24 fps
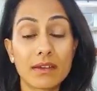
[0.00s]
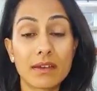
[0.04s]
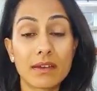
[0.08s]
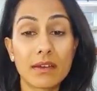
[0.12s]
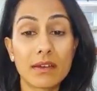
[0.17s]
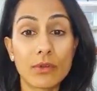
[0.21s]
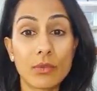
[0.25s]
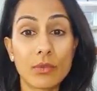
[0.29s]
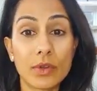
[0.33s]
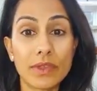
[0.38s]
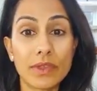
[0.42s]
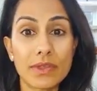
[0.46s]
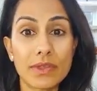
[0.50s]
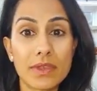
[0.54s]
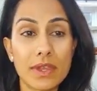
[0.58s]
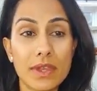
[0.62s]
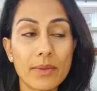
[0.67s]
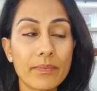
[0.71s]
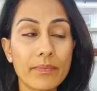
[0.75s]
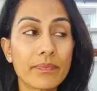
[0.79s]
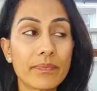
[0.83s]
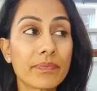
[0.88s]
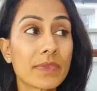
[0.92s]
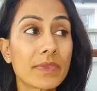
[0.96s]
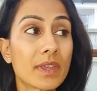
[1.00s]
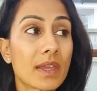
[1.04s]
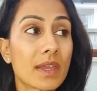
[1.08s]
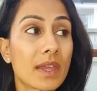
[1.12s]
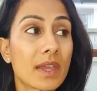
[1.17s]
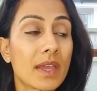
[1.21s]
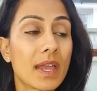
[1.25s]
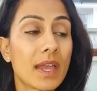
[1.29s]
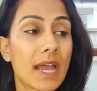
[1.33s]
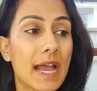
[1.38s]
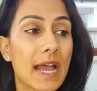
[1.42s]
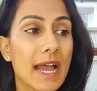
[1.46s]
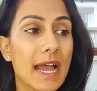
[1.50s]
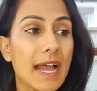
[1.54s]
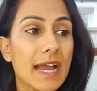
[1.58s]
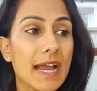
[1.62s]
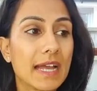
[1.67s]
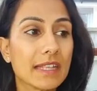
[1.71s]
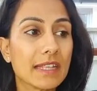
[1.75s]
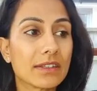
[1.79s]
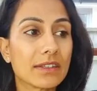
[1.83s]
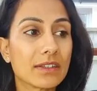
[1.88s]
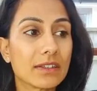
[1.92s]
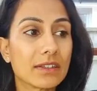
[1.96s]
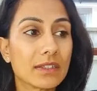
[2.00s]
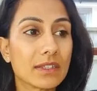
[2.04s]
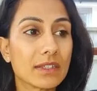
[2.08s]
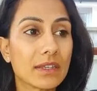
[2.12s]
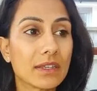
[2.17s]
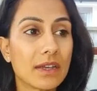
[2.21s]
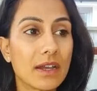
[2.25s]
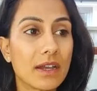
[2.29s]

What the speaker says: I'm with them. And